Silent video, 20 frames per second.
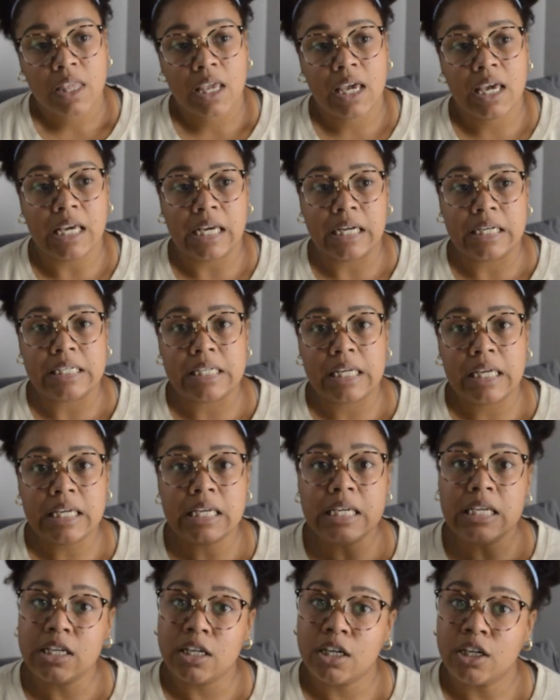And
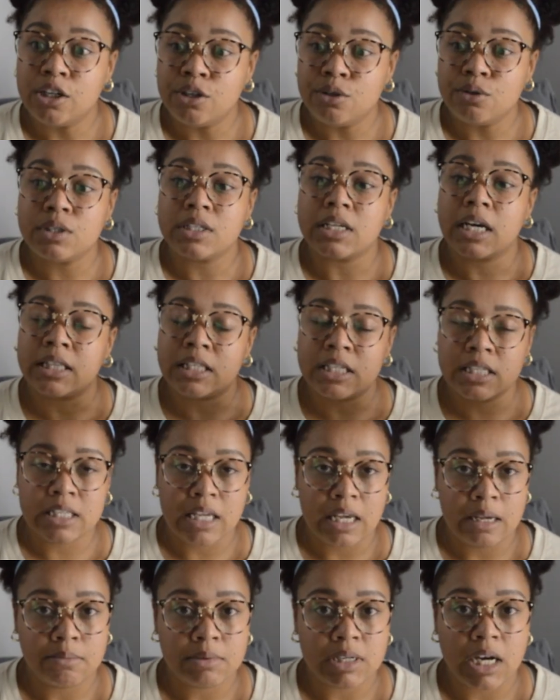he knows at the
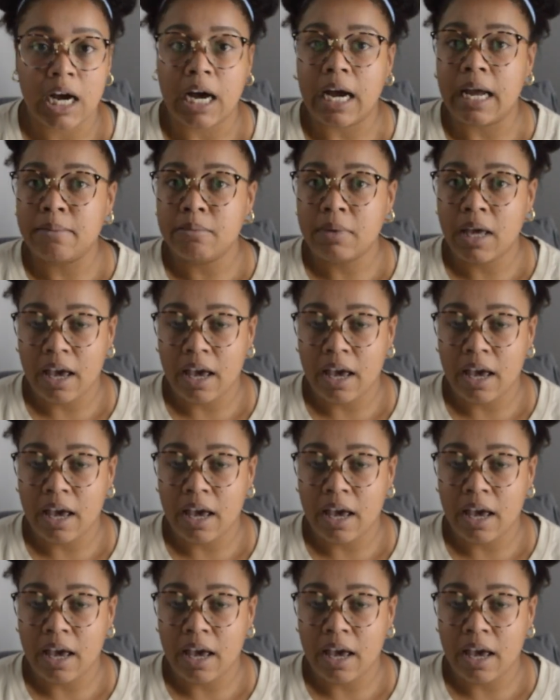same time,